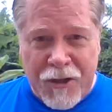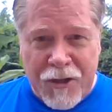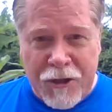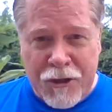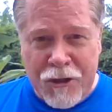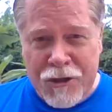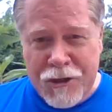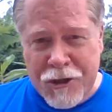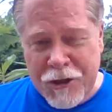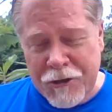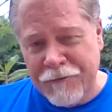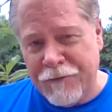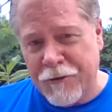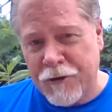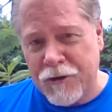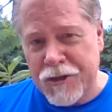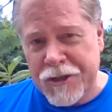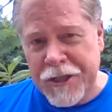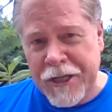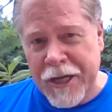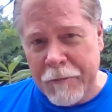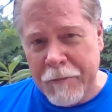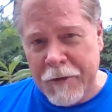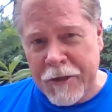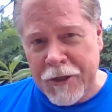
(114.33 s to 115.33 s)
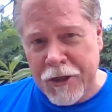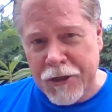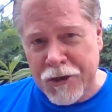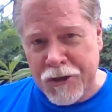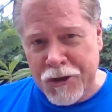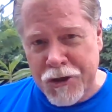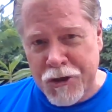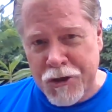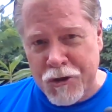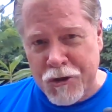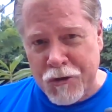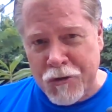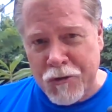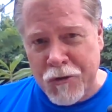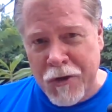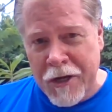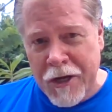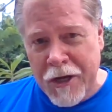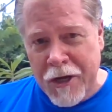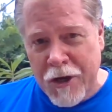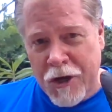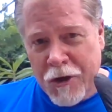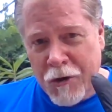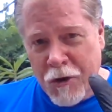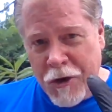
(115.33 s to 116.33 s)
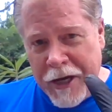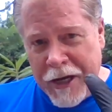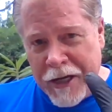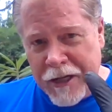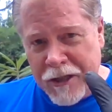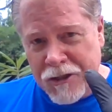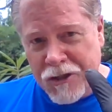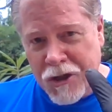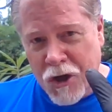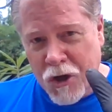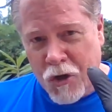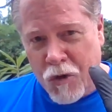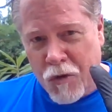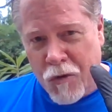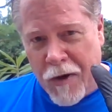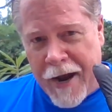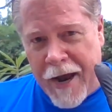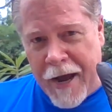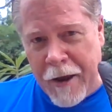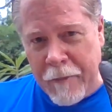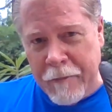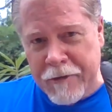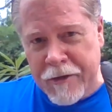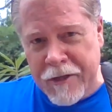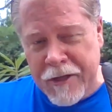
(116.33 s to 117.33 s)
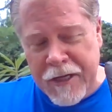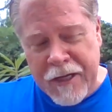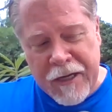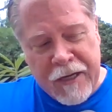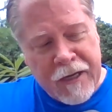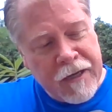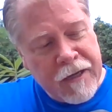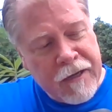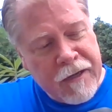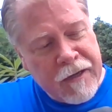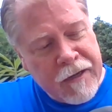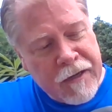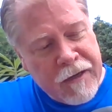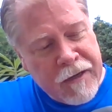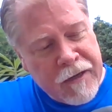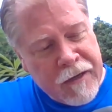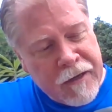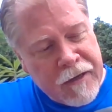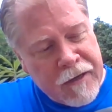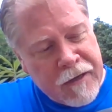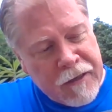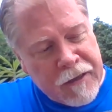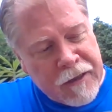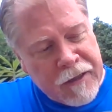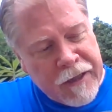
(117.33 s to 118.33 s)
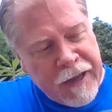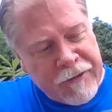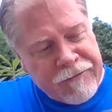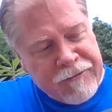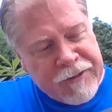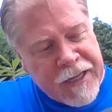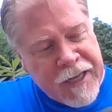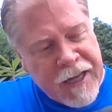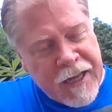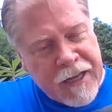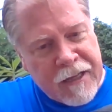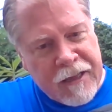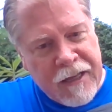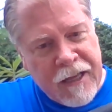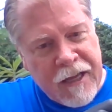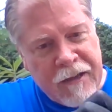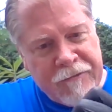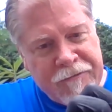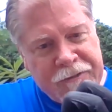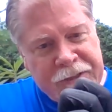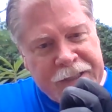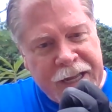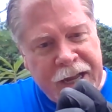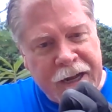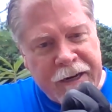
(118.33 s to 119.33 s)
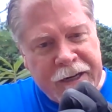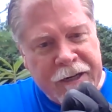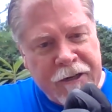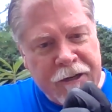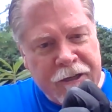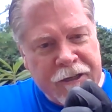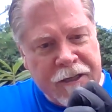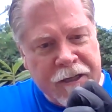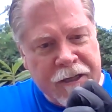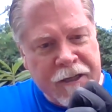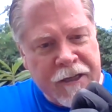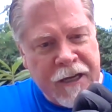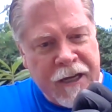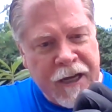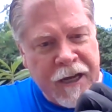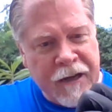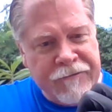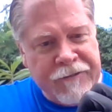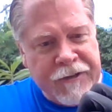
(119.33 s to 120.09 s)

So the first thing I'm going to do is grab the left hand glove down here at the cuff.